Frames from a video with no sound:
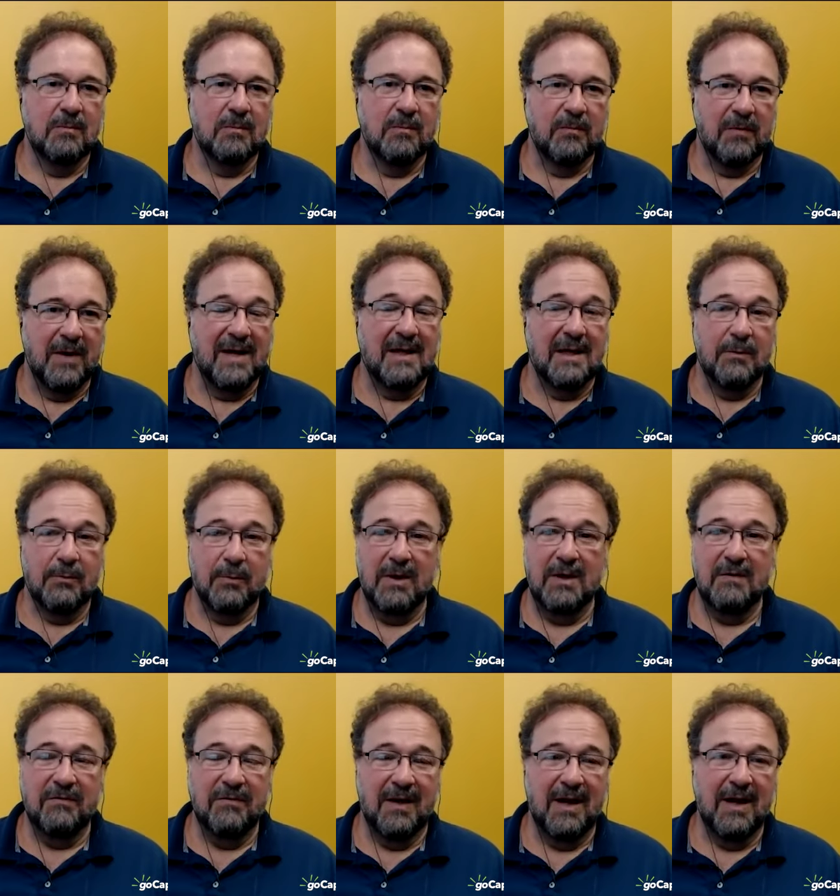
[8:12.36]
frankly,
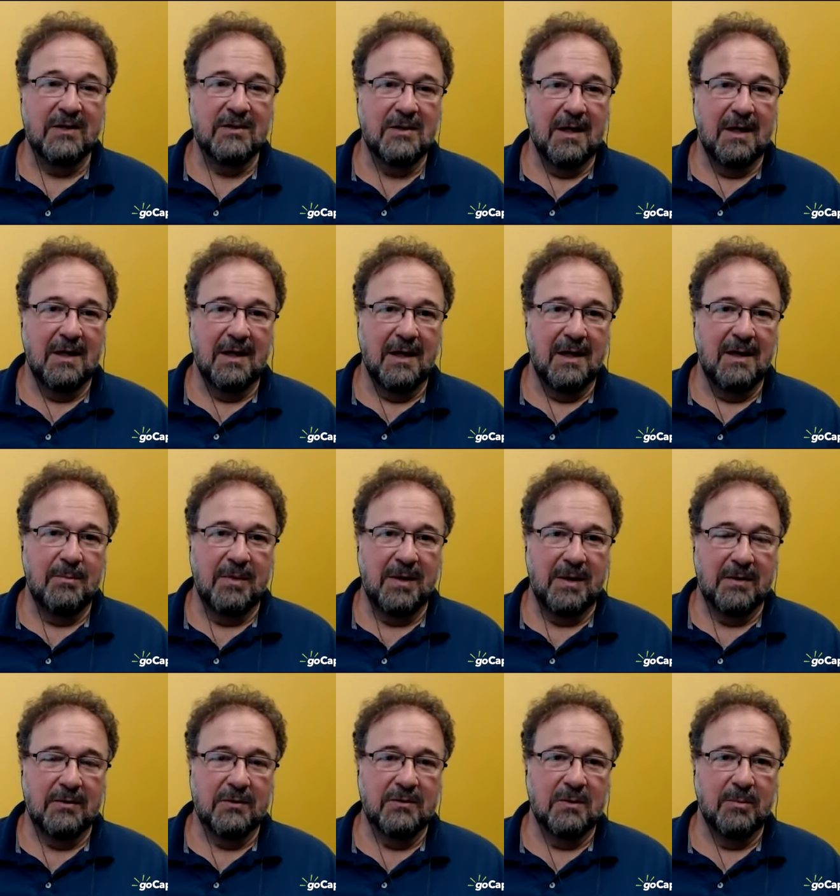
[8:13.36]
really fascinating
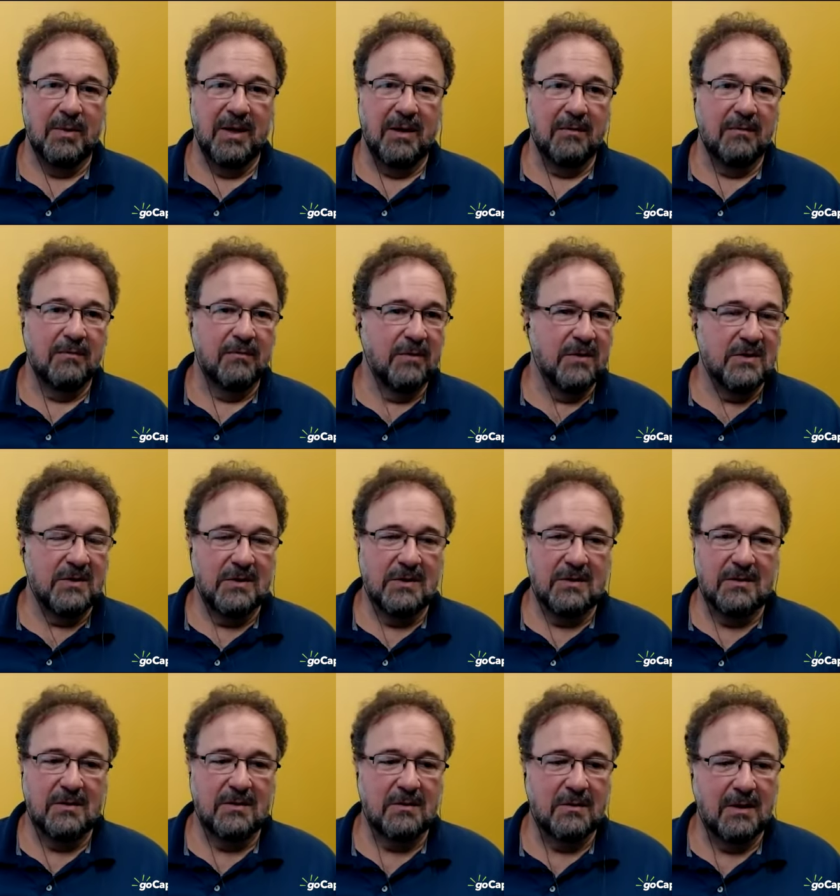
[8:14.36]
emails about, for
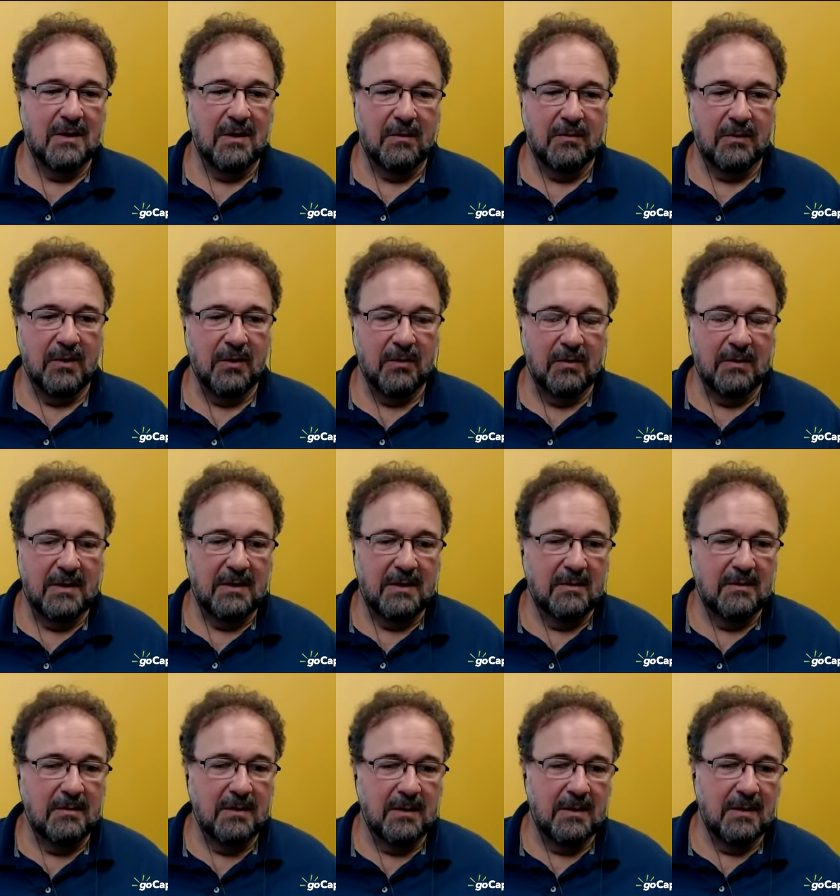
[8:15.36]
instance, you know, currently
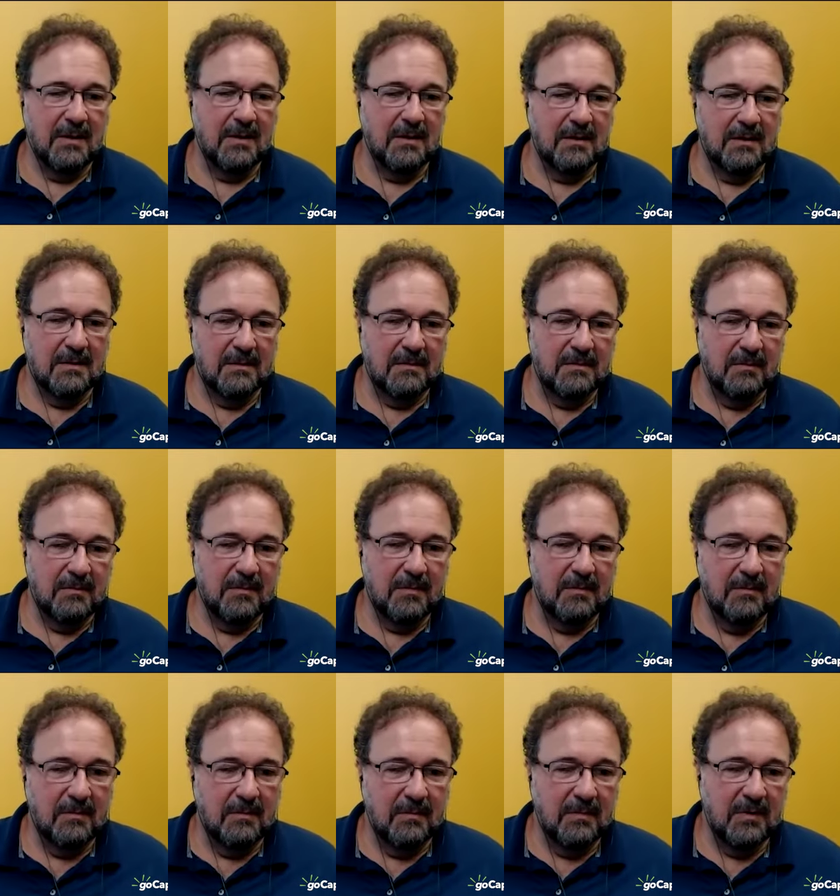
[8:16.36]
the the, uh,
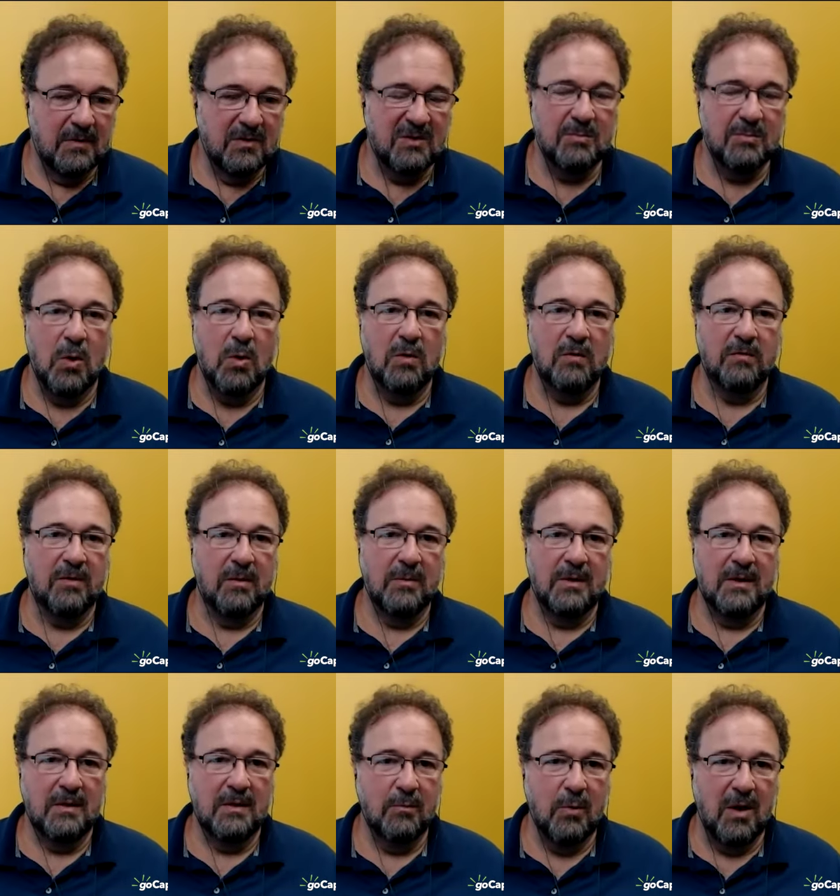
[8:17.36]
the smoke from
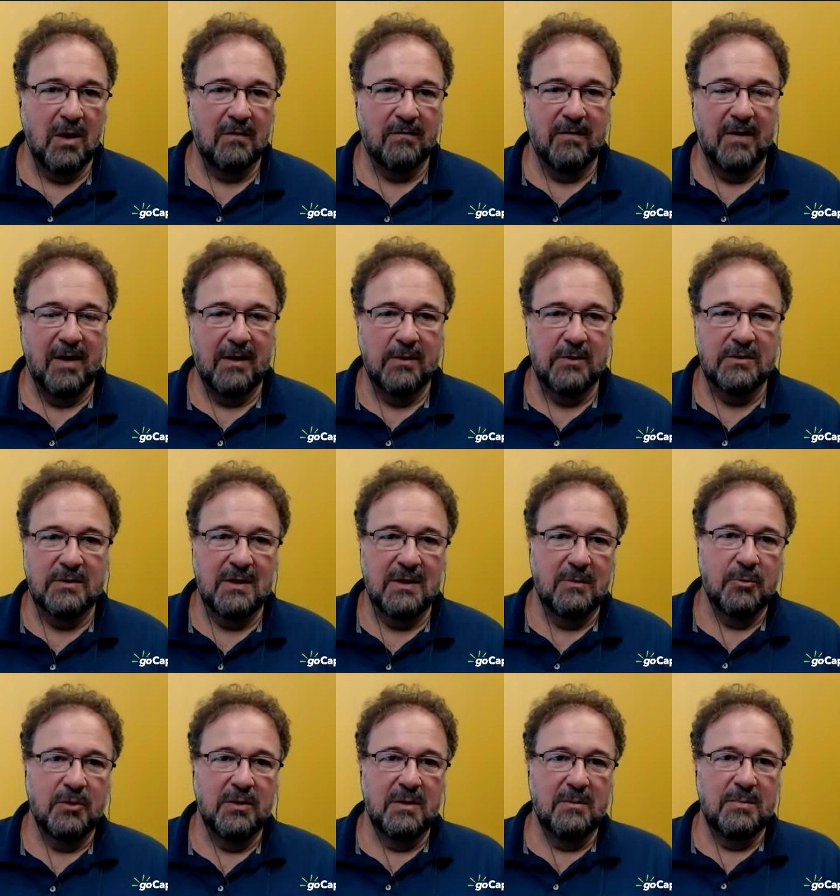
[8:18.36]
the wildfires in
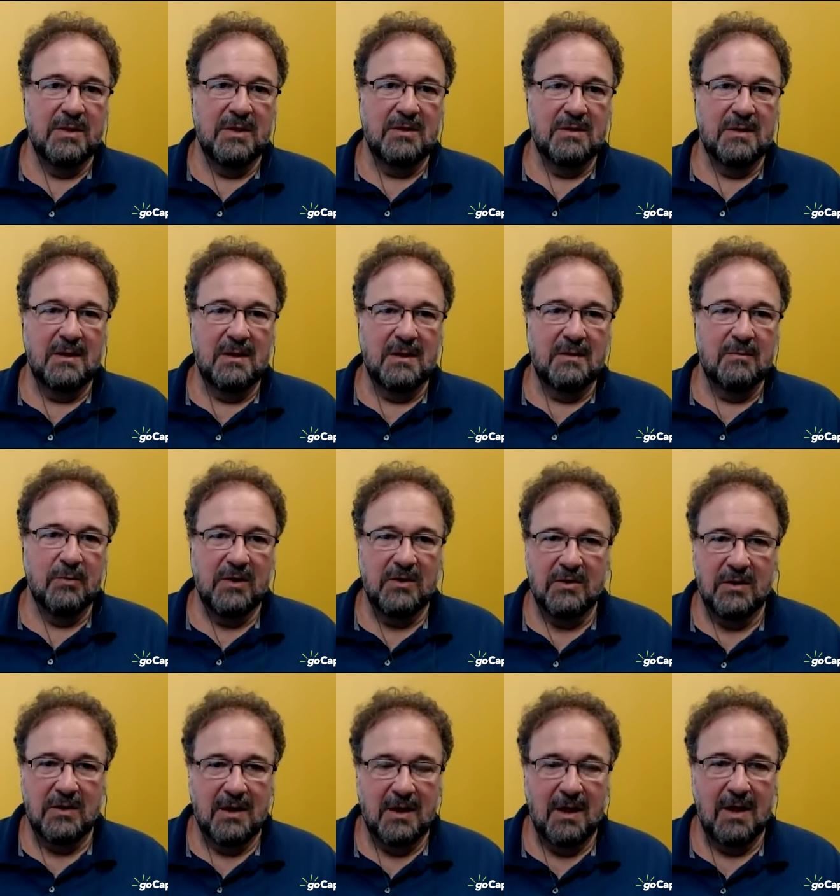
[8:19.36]
Alberta and BC
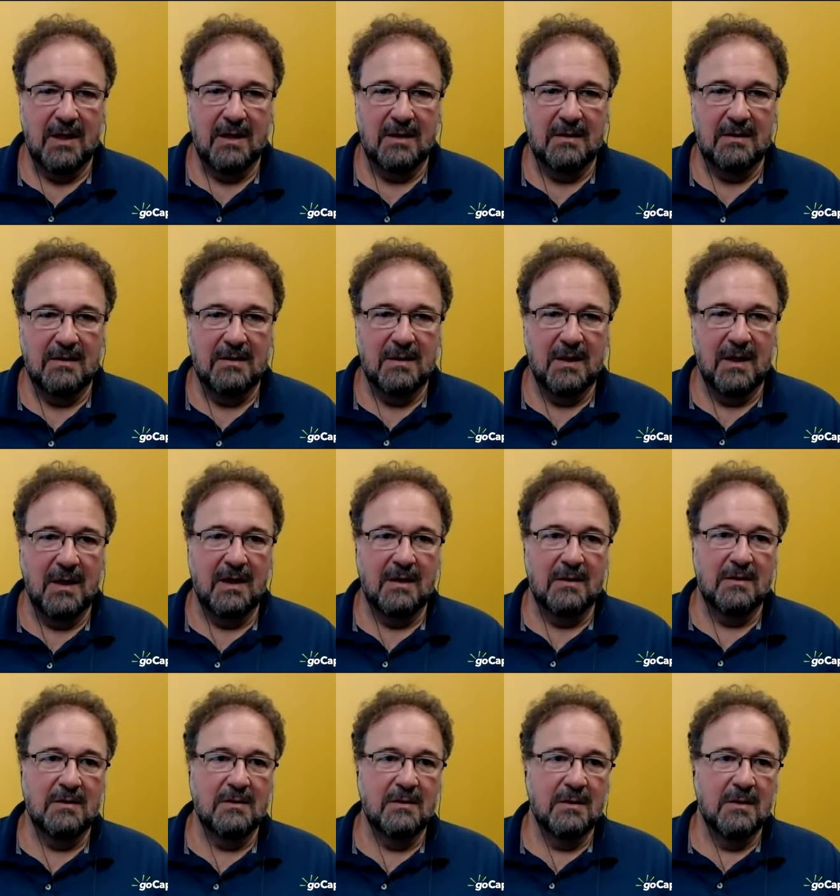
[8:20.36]
reaching the island, and